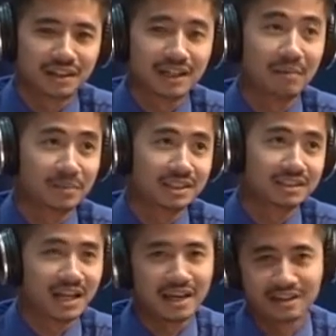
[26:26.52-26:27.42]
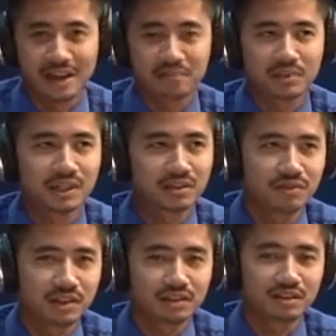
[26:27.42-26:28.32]
companies, like Apple
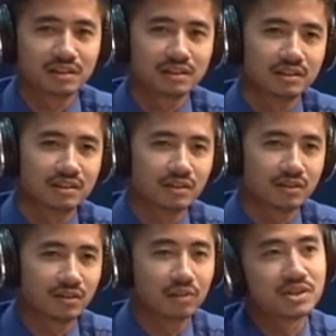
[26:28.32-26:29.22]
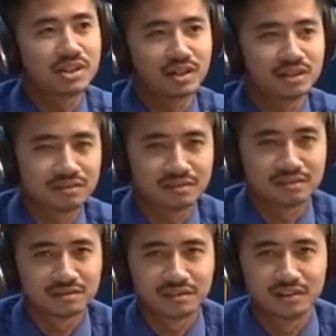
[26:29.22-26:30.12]
giving the commission
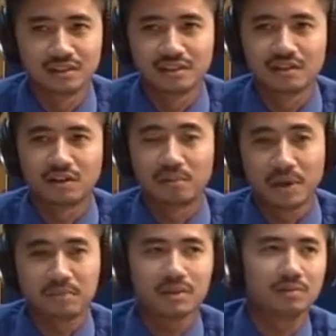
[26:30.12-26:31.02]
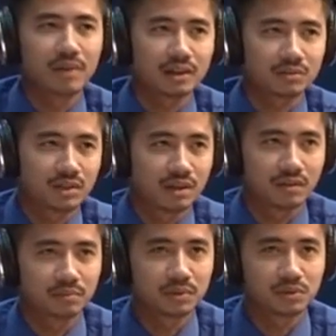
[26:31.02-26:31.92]
or payment back to the
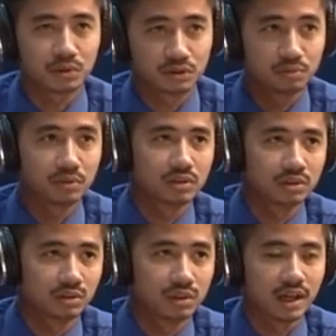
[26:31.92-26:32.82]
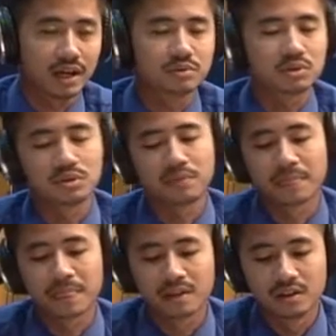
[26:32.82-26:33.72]
developers who contribute to their app store.
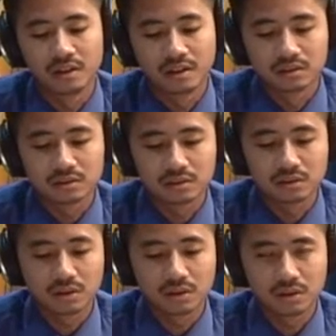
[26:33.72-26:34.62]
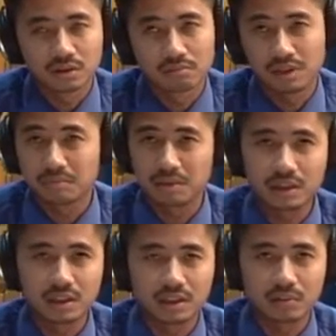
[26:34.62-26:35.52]
So
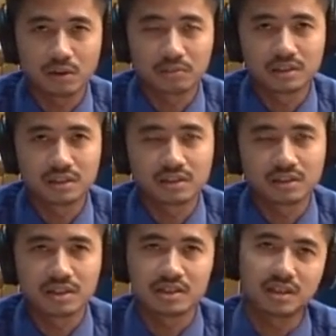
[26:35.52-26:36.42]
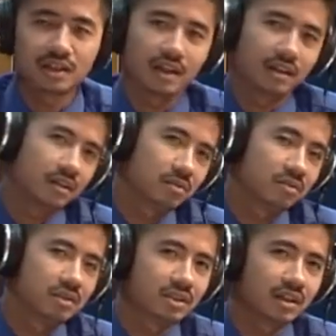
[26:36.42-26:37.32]
maybe in terms of business transaction, I
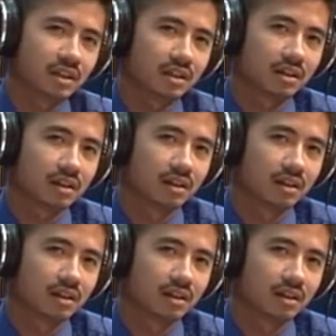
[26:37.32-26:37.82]
would say